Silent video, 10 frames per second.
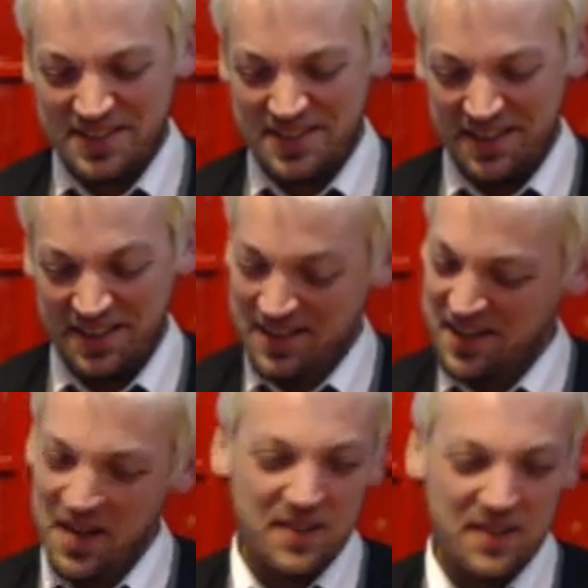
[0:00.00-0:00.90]
What
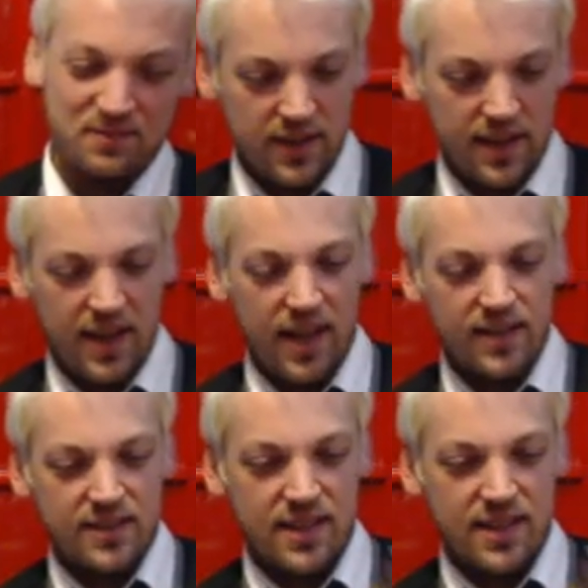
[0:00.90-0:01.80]
the
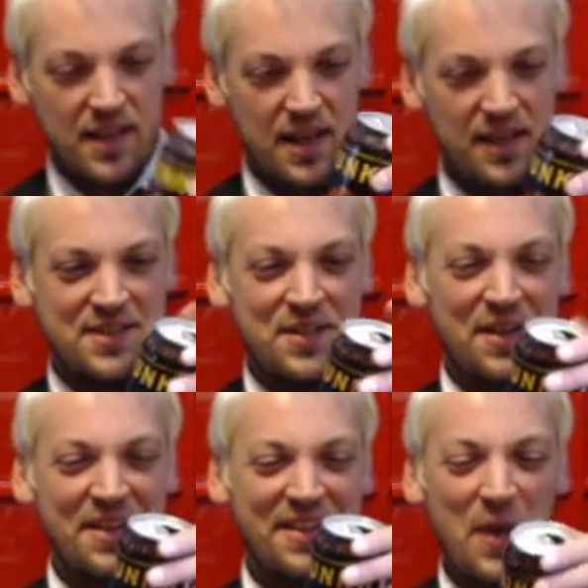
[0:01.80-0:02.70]
hell is in
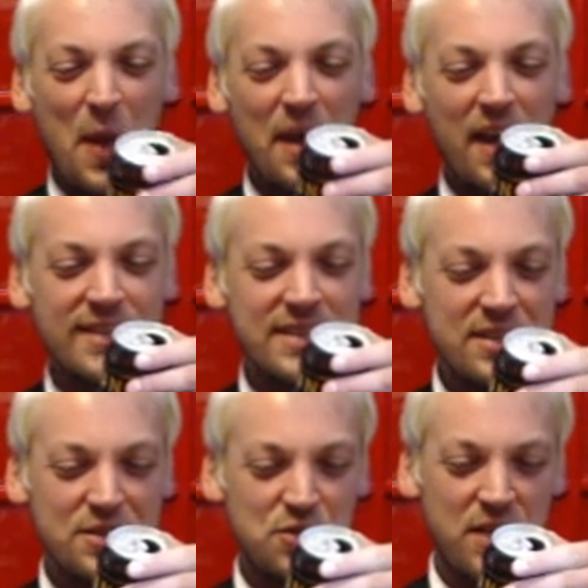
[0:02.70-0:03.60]
this? Is
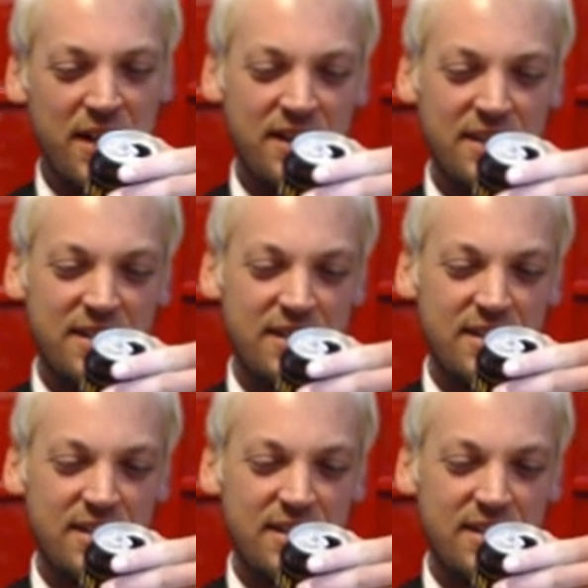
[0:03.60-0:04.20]
this a trick?